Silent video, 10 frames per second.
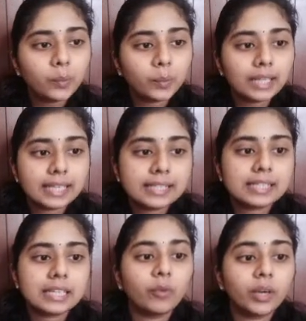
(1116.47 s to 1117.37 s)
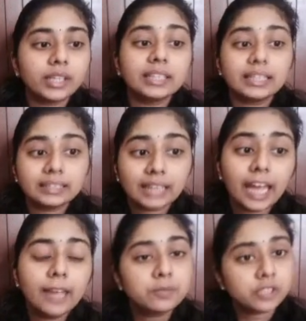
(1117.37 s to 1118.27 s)
let's see what are the
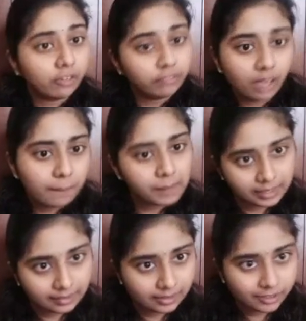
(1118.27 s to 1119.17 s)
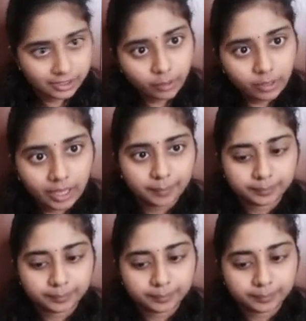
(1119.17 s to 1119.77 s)
types of market risk. Okay,